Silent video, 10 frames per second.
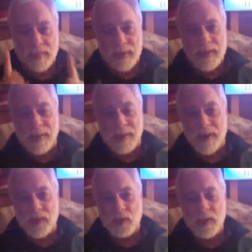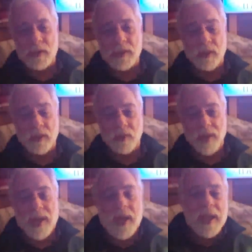Now, here's what you do.
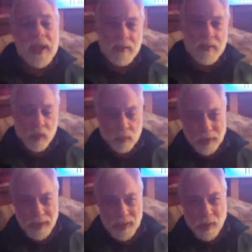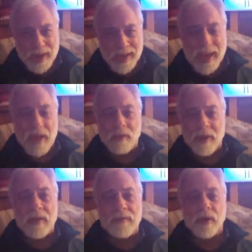If you really want to get
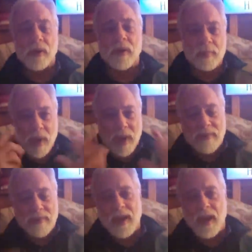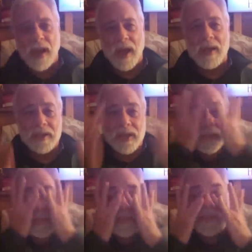rid of your puffy eyes,
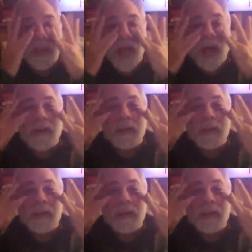massage